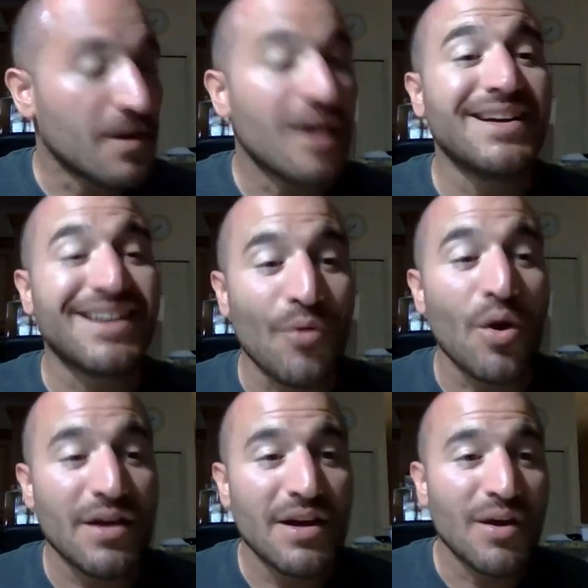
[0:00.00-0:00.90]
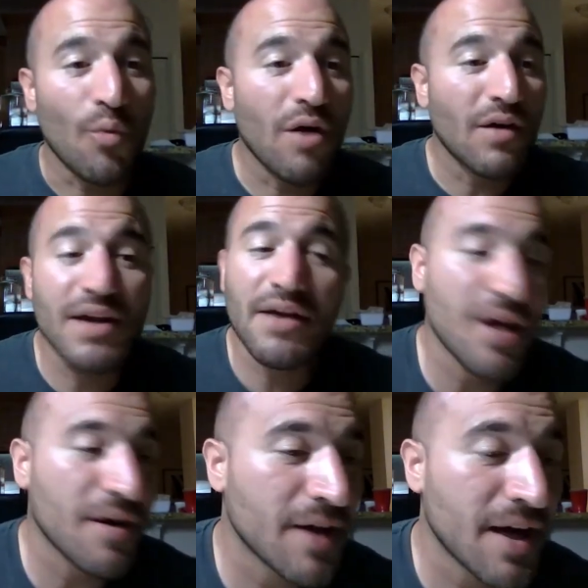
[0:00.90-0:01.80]
Yeah, walleye. Yeah,
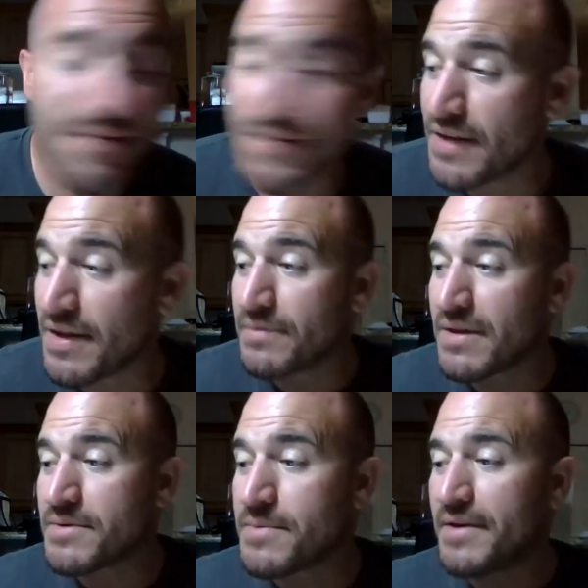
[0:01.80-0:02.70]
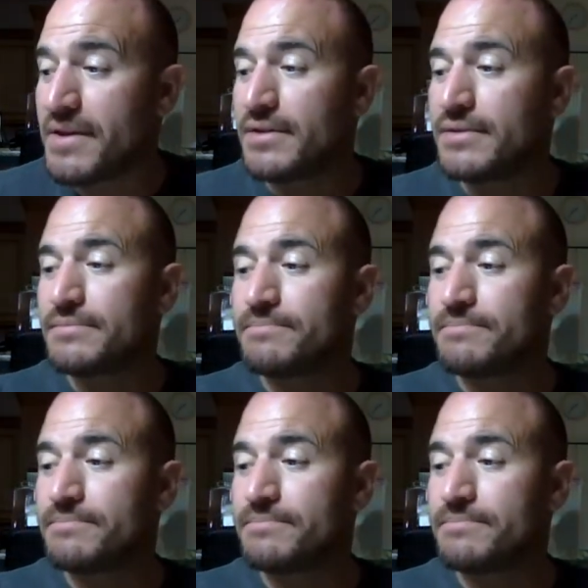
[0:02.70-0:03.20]
no, and that was about it.